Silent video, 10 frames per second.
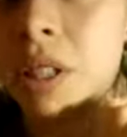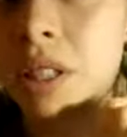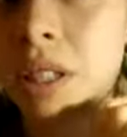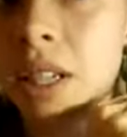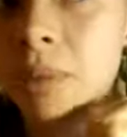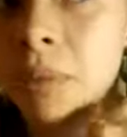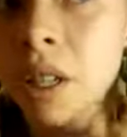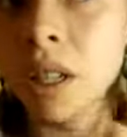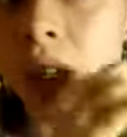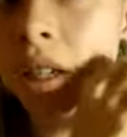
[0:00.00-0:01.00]
is the same.
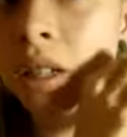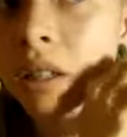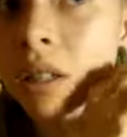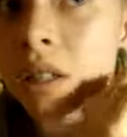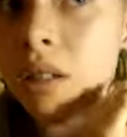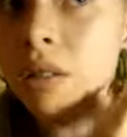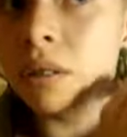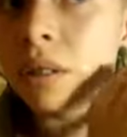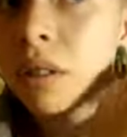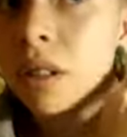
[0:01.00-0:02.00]

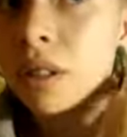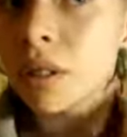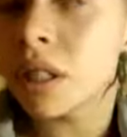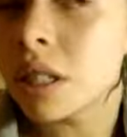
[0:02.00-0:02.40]
So you can